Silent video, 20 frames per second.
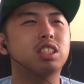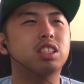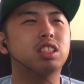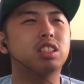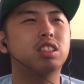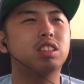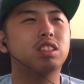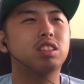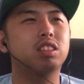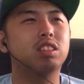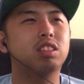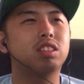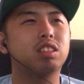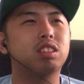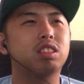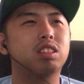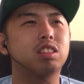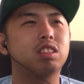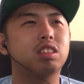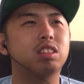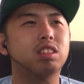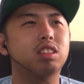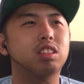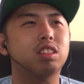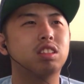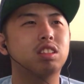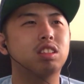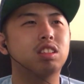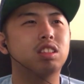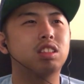
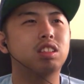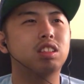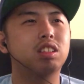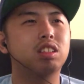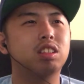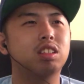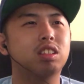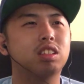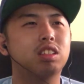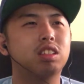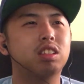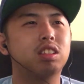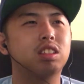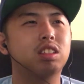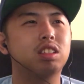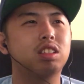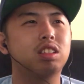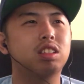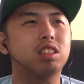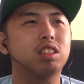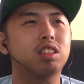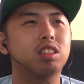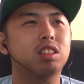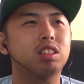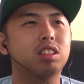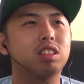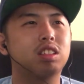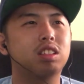No one is speaking in this clip.